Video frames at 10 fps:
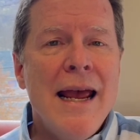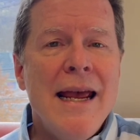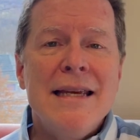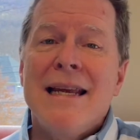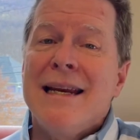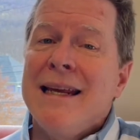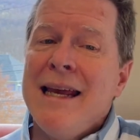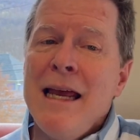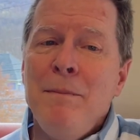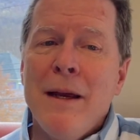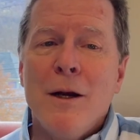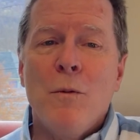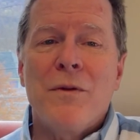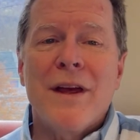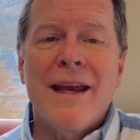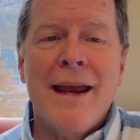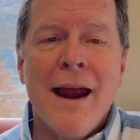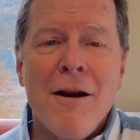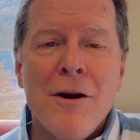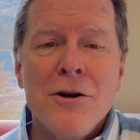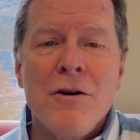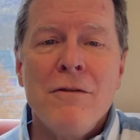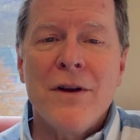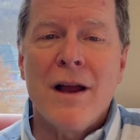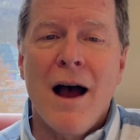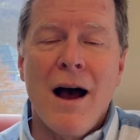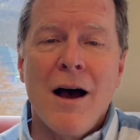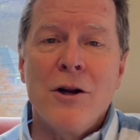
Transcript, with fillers: is in keeping with the character of the God